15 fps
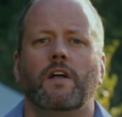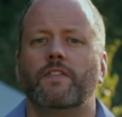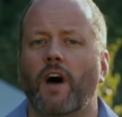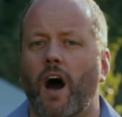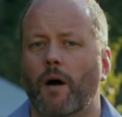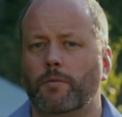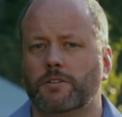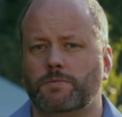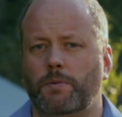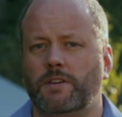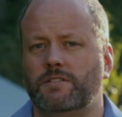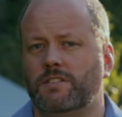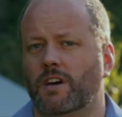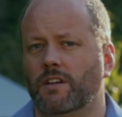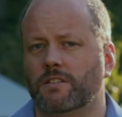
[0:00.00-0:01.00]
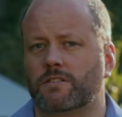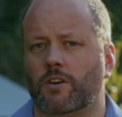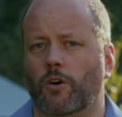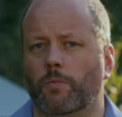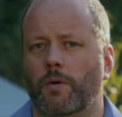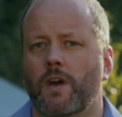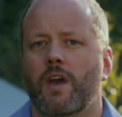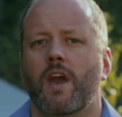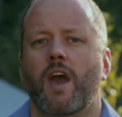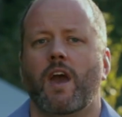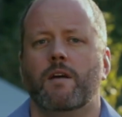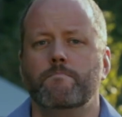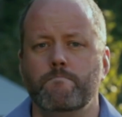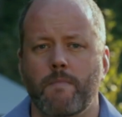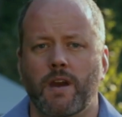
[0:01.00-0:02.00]
the Hubble Space Telescope,
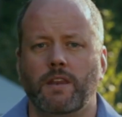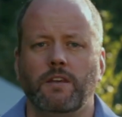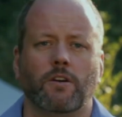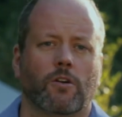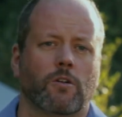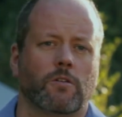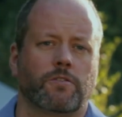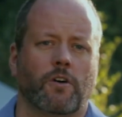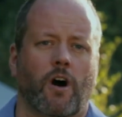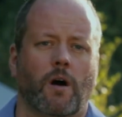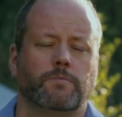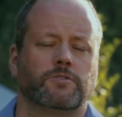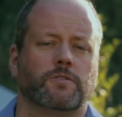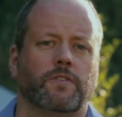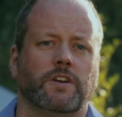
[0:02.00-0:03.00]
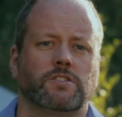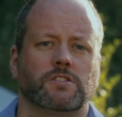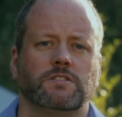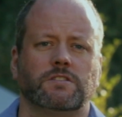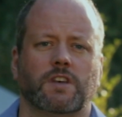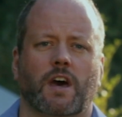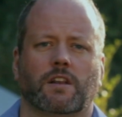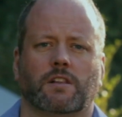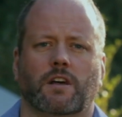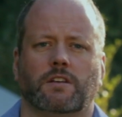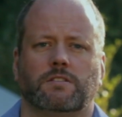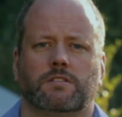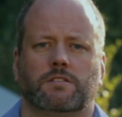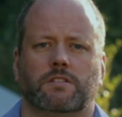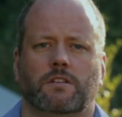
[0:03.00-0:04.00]
and many Earth observation
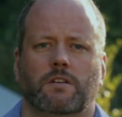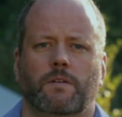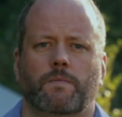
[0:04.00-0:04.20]
satellites.